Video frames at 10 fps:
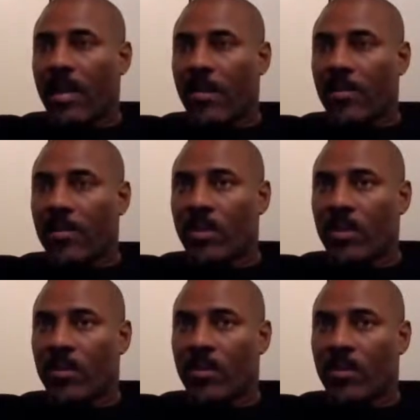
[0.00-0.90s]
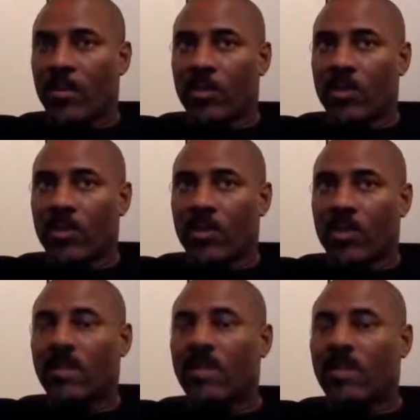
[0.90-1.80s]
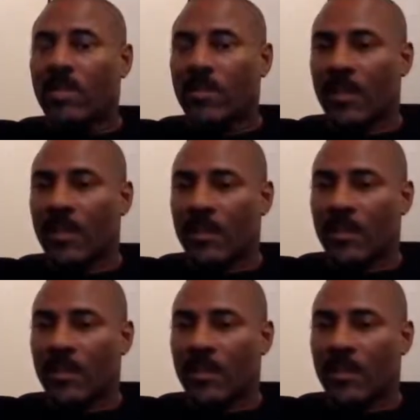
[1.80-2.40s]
you should introduce stevia